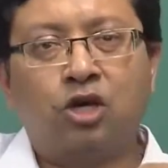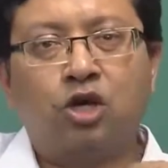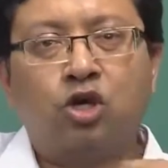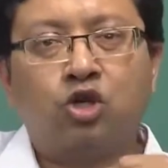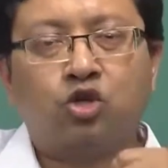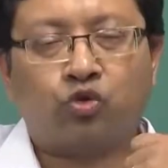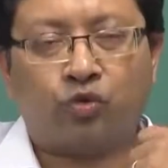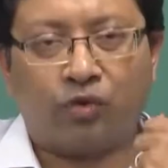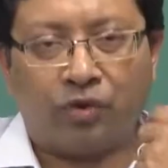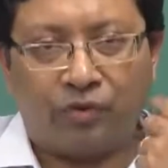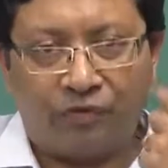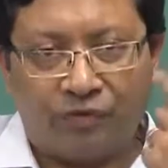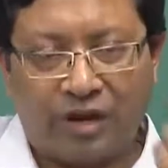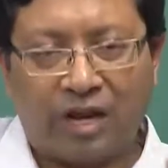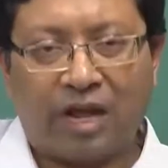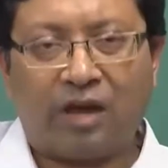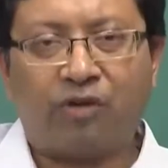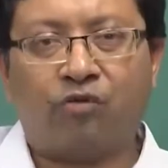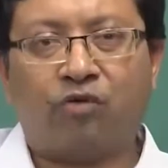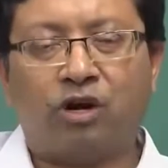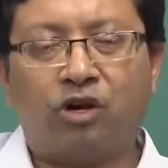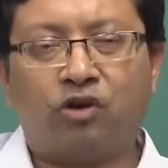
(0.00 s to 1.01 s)
So, when I
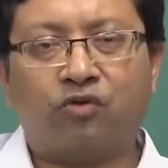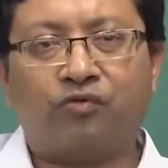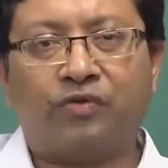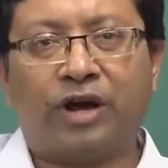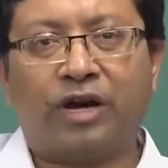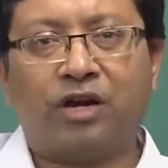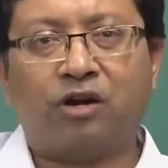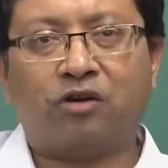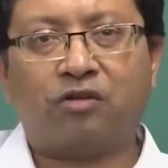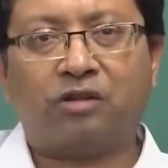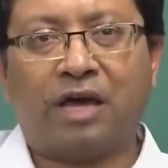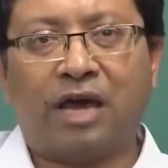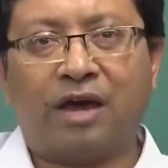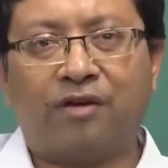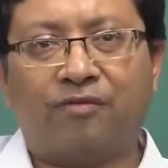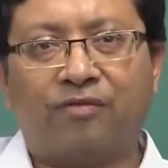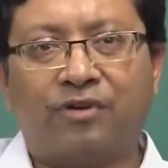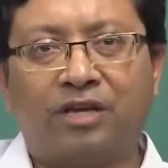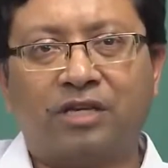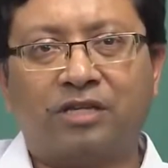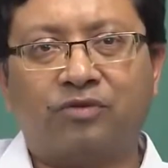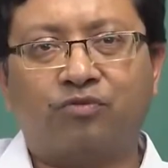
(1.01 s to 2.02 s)
want to find out the
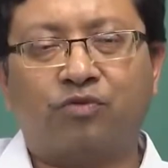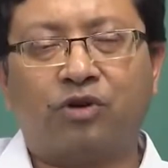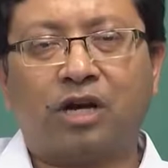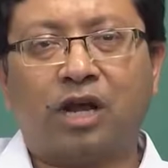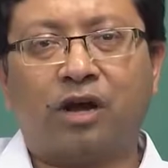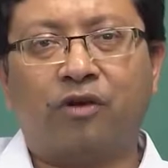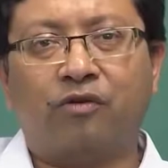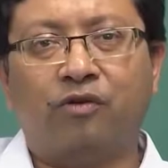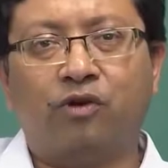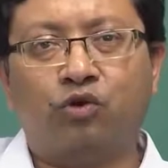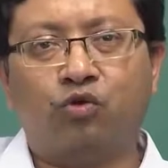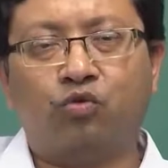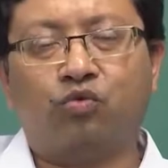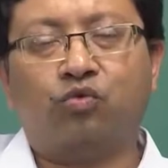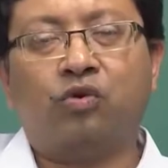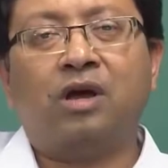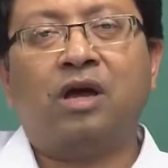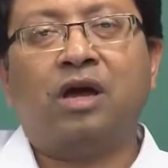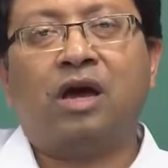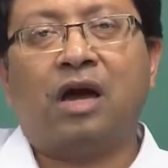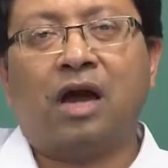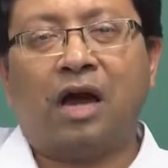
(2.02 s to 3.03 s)
average, what I will do?
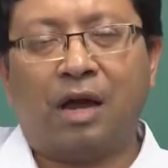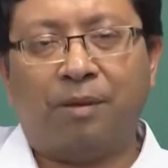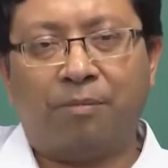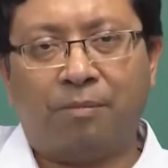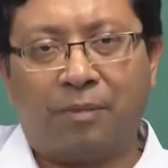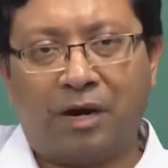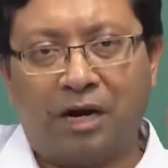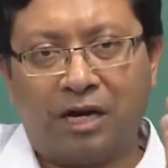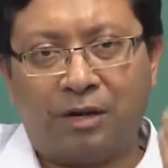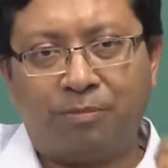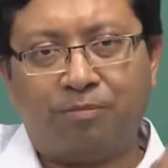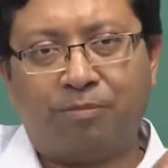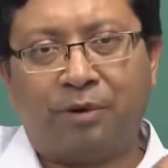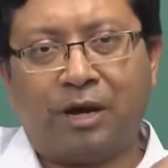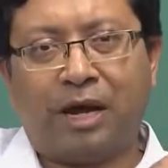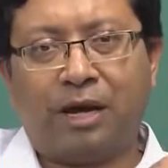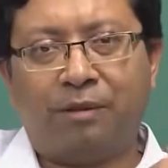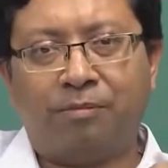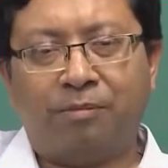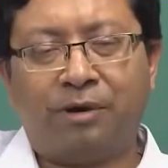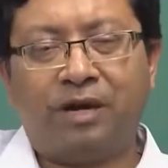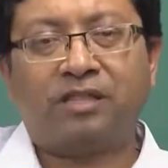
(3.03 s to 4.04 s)
I
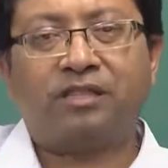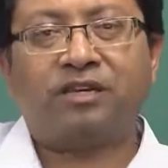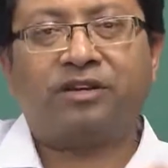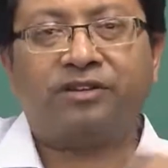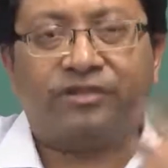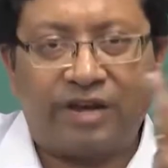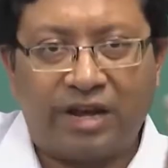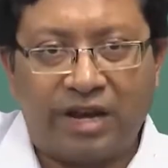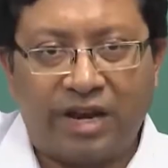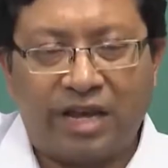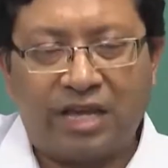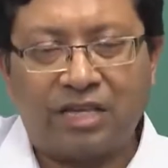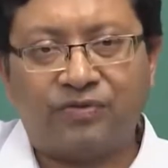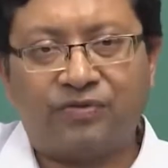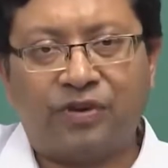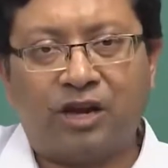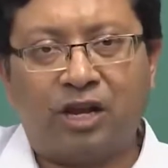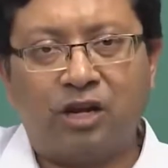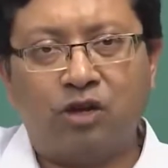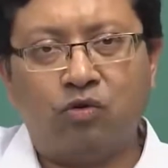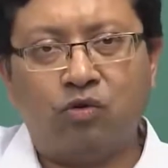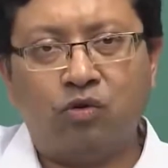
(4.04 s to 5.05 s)
multiply by the realized
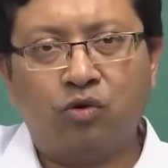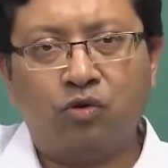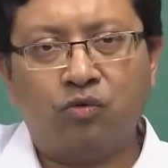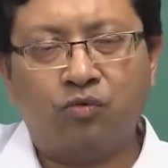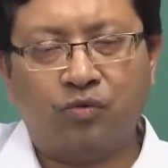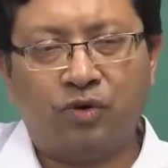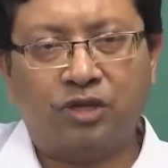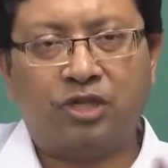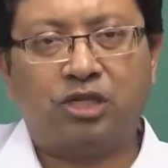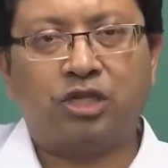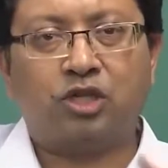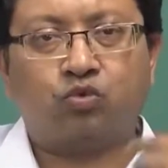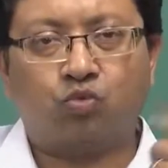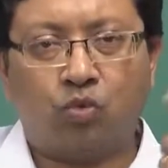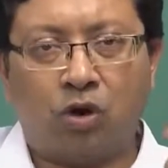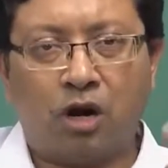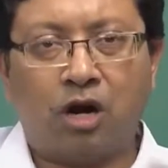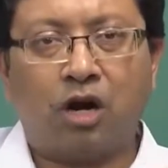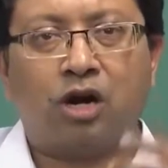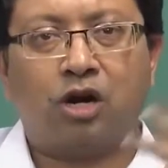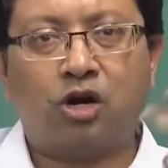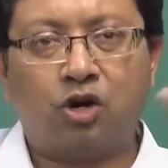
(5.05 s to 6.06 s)
value, which is
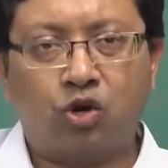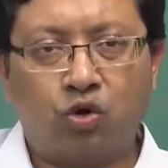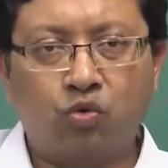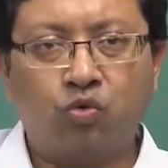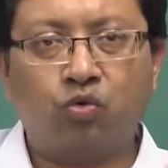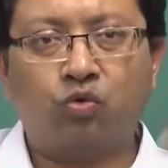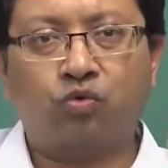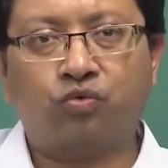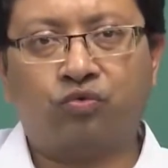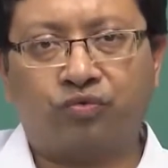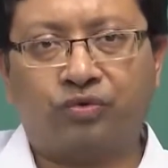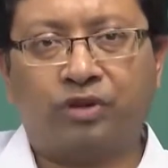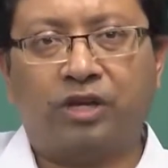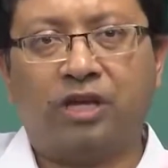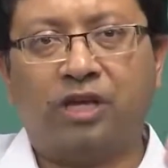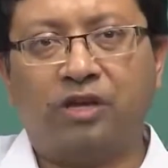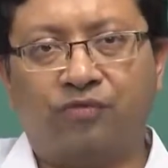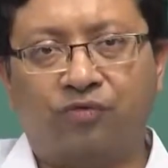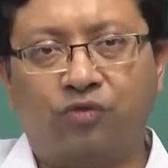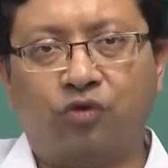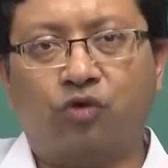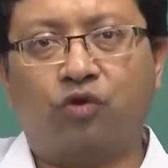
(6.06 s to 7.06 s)
1, 2, 3,
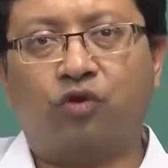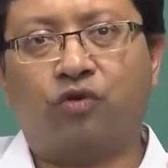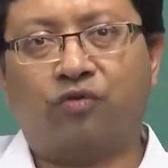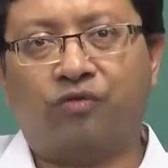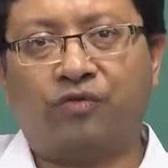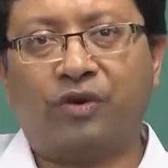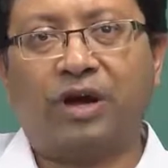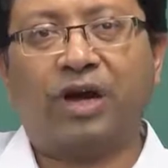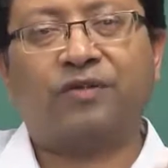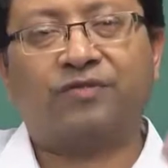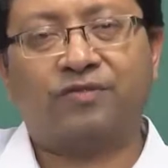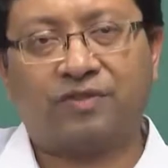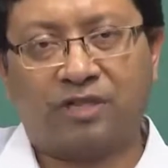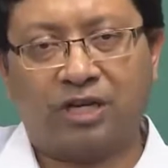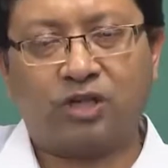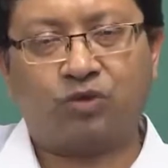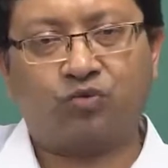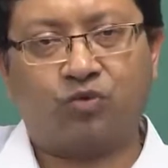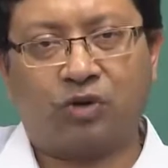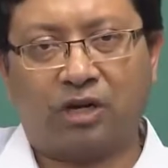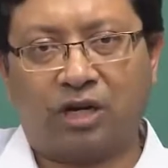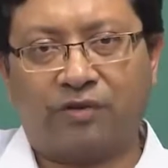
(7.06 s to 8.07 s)
4, 5,
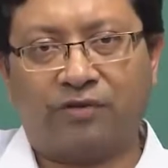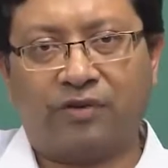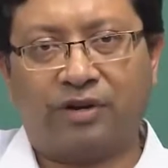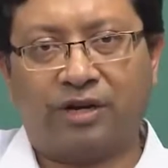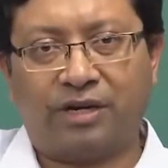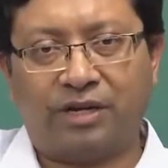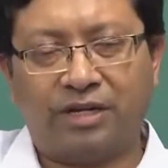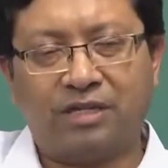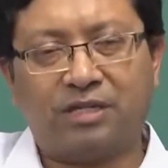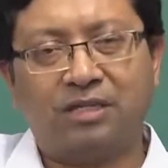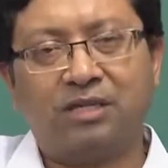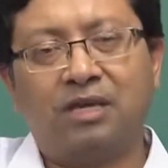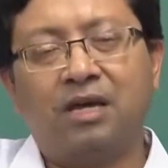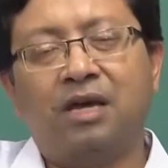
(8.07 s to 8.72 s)
6, whatever it is,